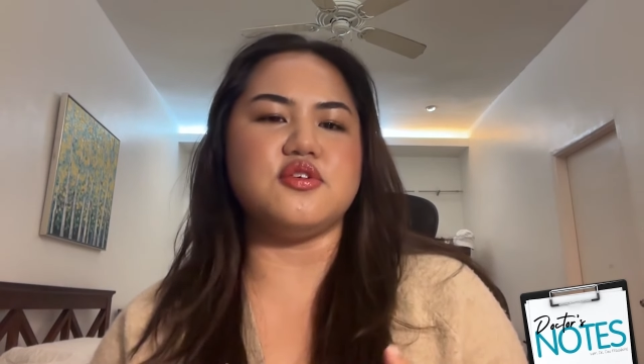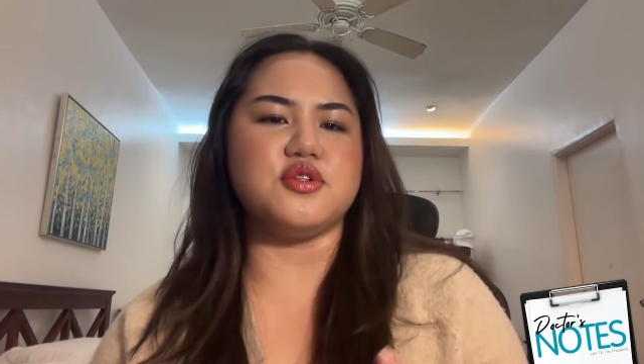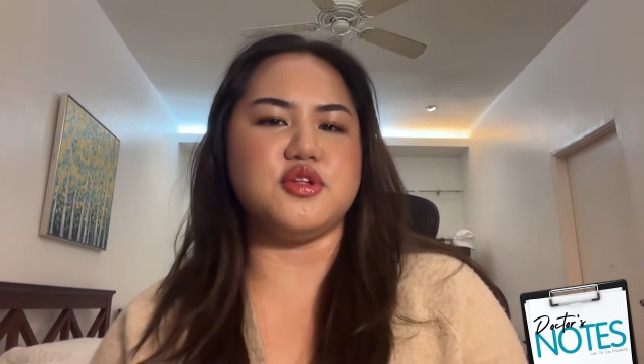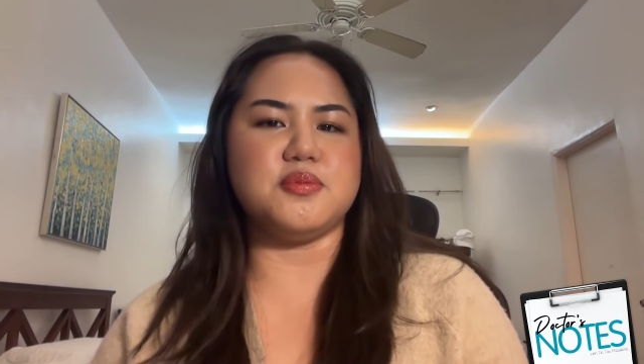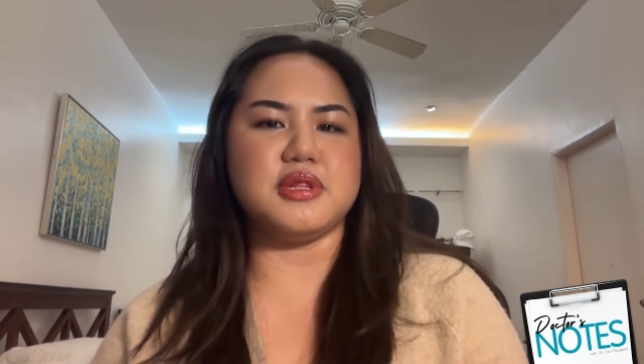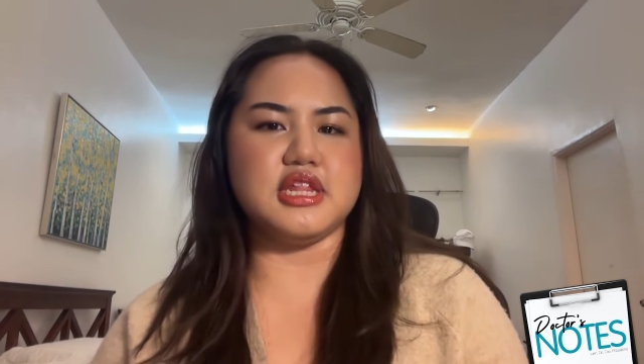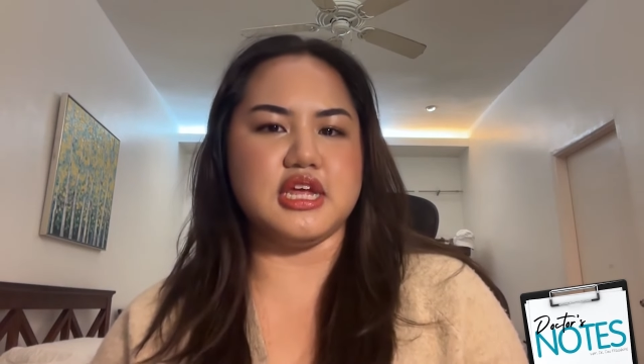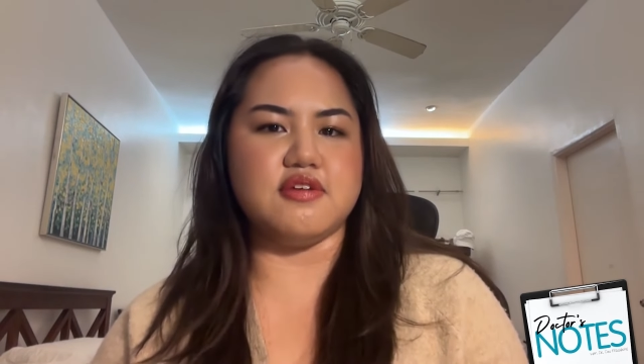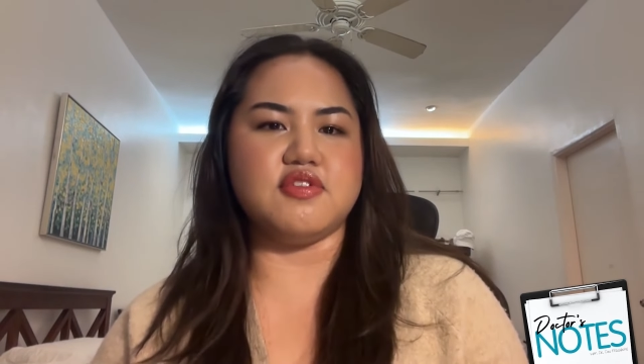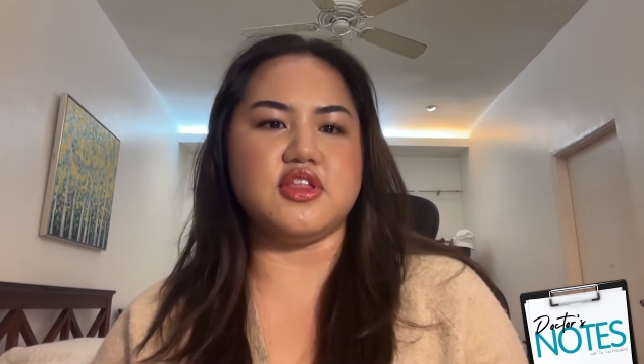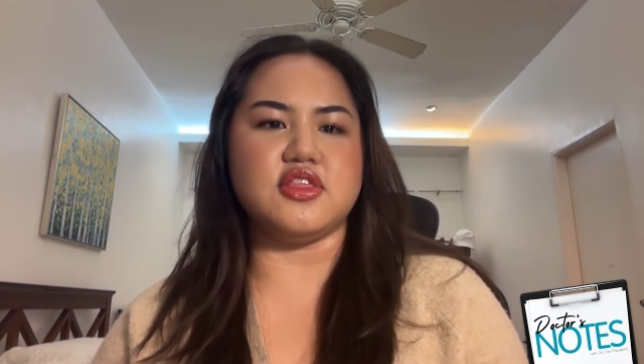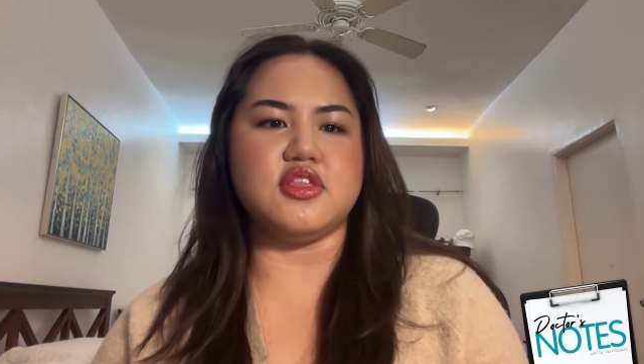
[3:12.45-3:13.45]
truly
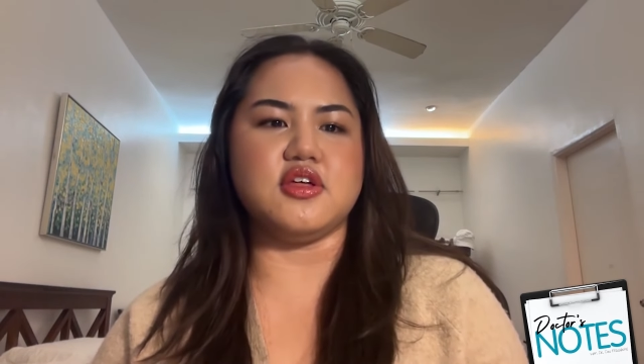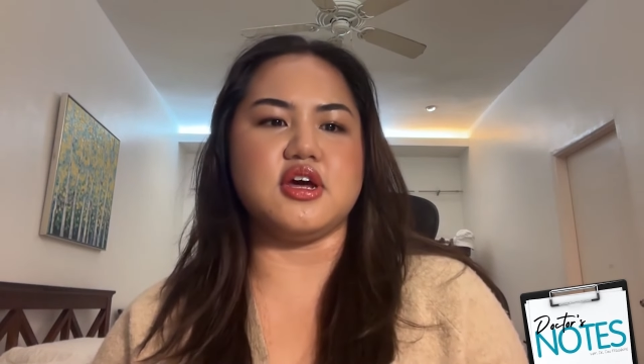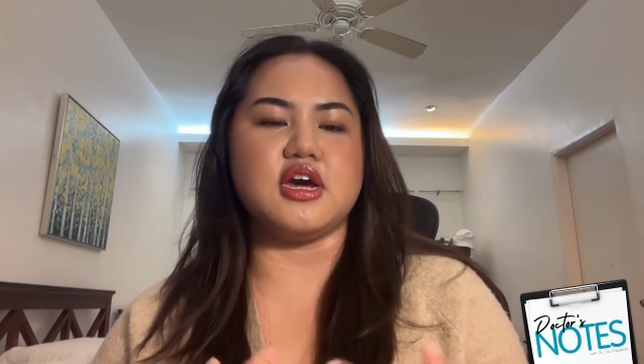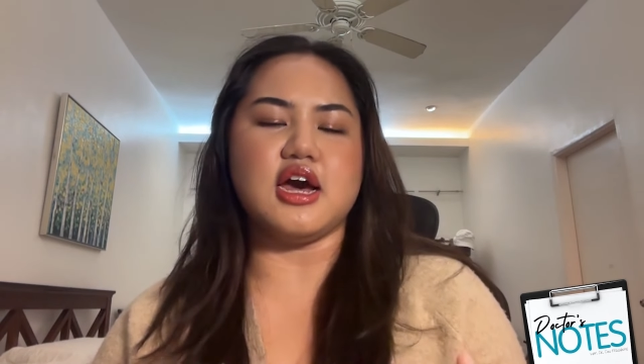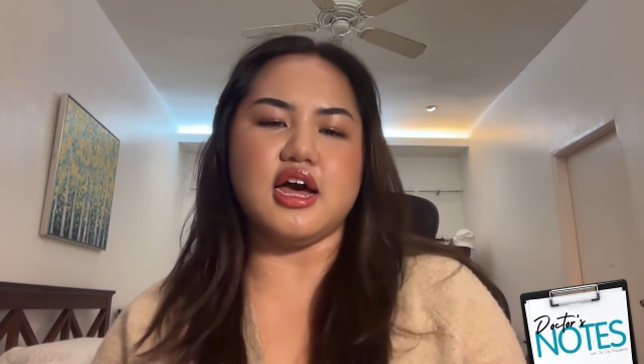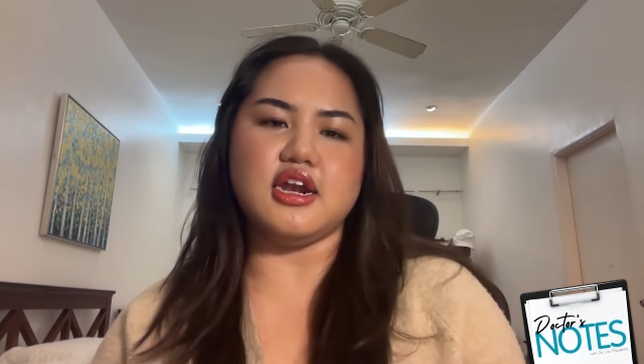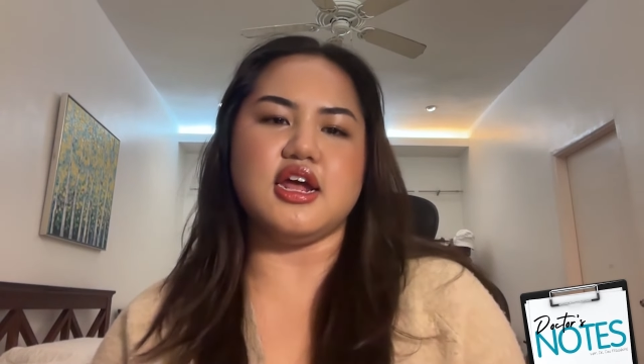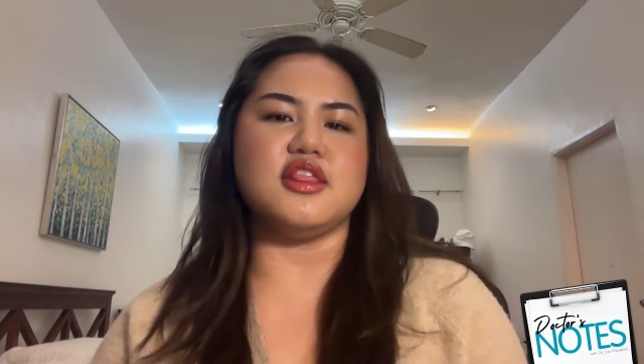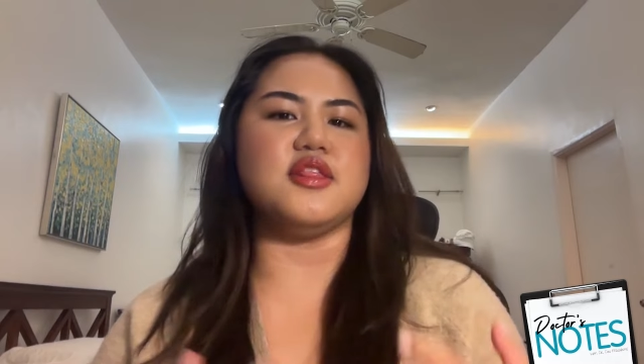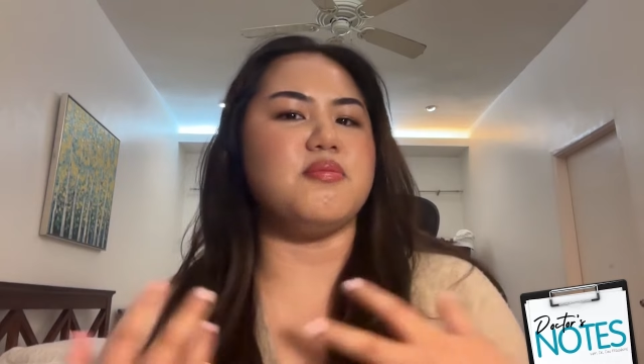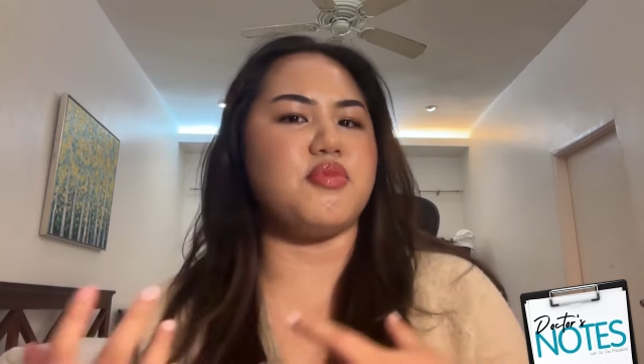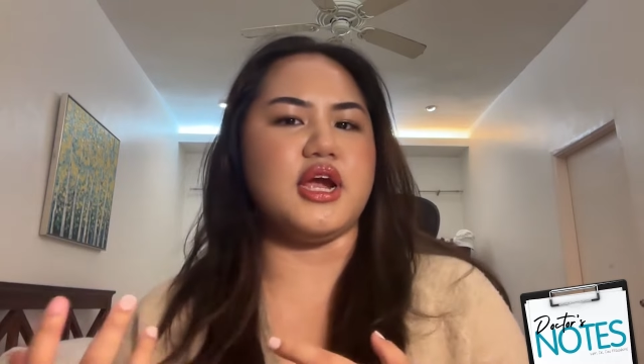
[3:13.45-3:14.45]
believe that the gut
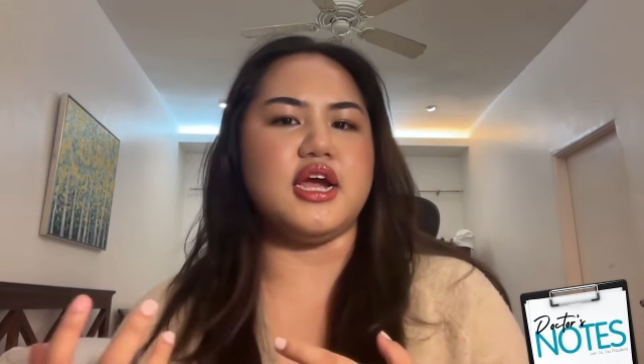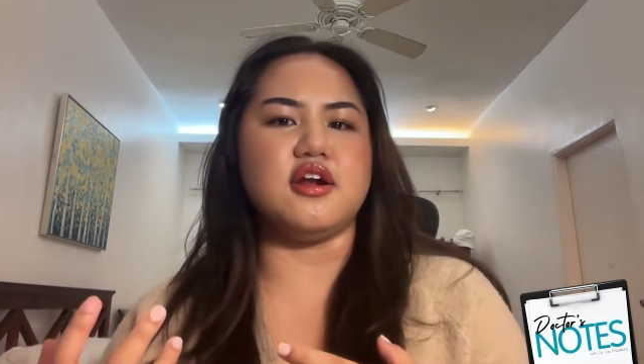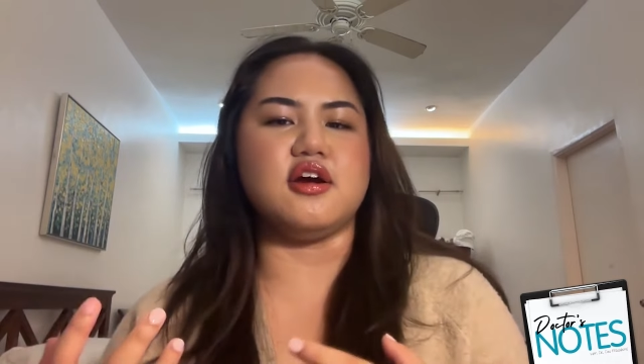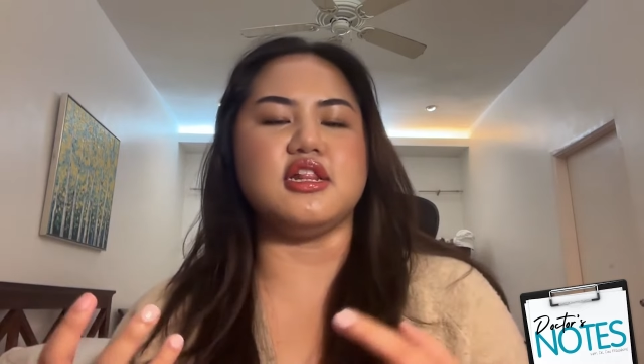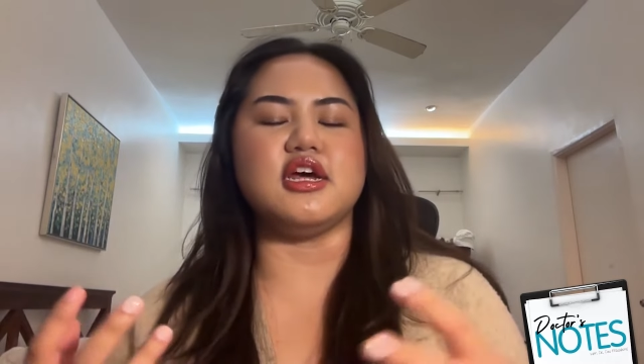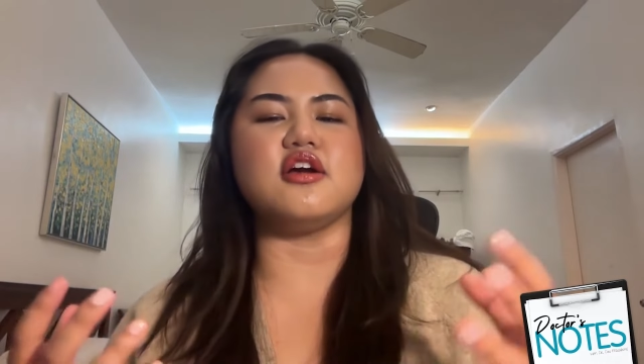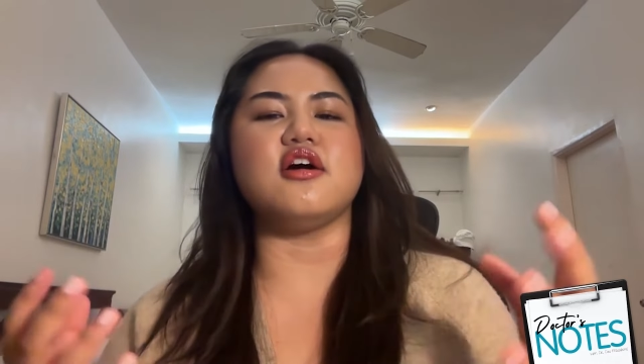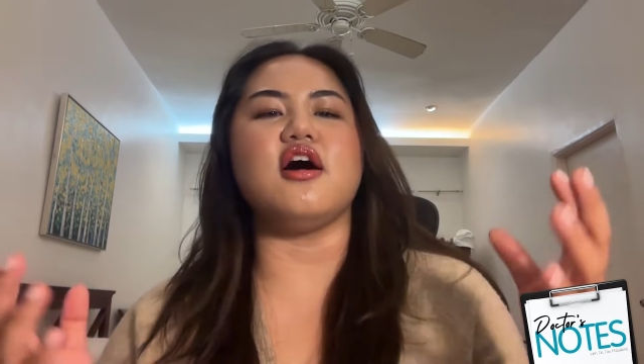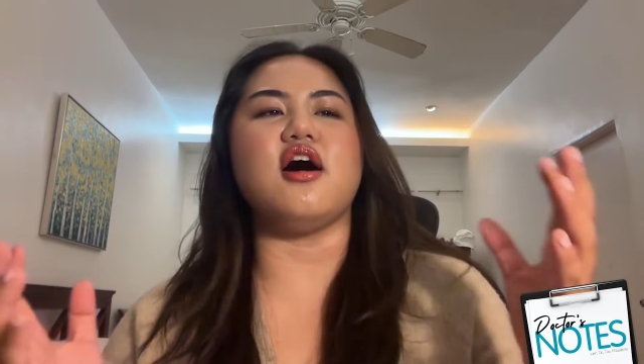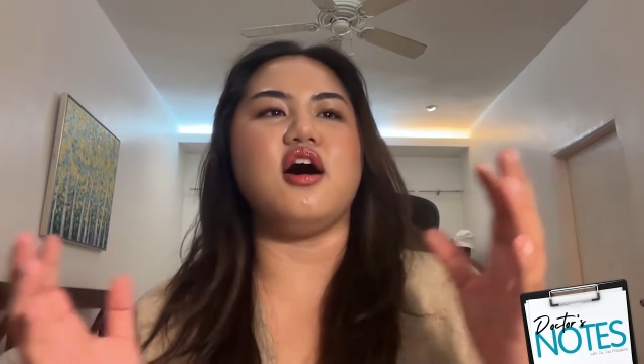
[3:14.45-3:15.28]
and the brain are like